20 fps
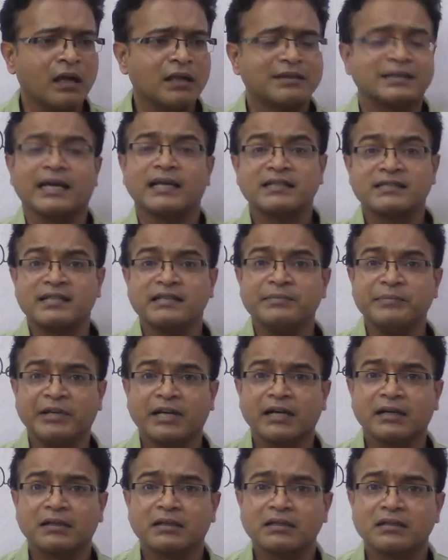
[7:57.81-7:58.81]

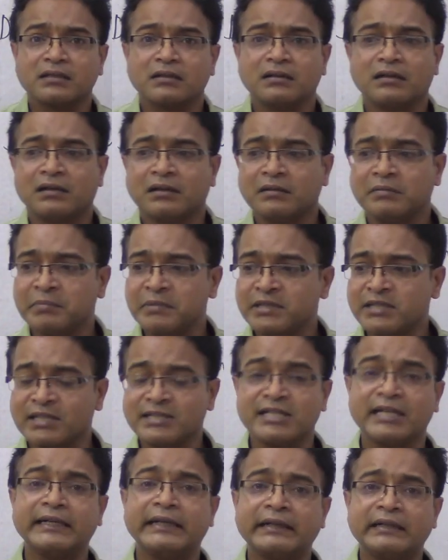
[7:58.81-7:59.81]
thalassemia is a
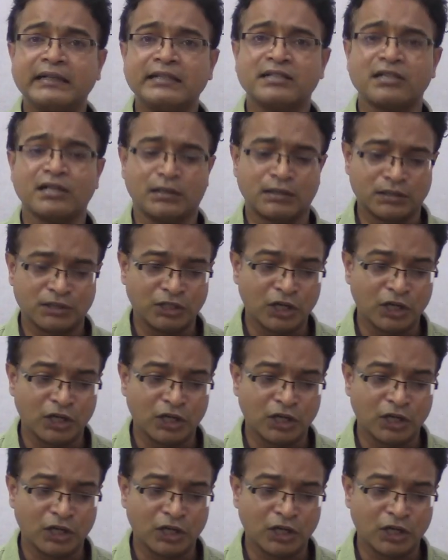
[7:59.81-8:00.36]
genetic disorder,